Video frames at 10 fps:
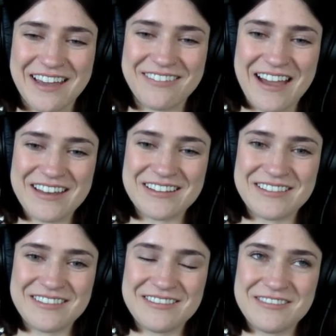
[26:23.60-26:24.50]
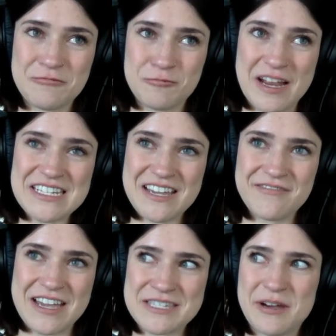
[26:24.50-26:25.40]
that renting a
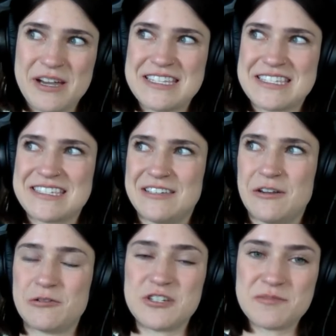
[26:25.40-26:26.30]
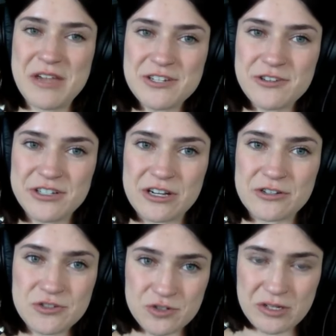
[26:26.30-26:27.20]
Vespa is, just make sure you're
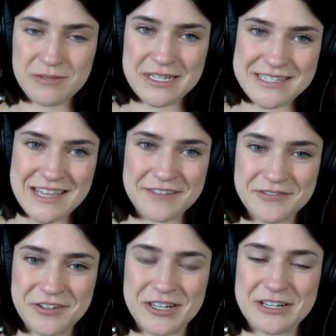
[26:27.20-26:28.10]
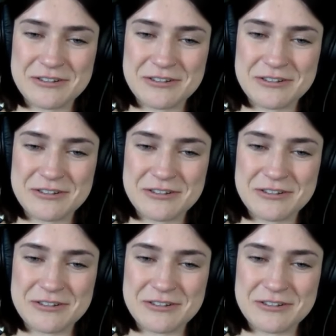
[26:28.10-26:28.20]
extremely safe if you're gonna do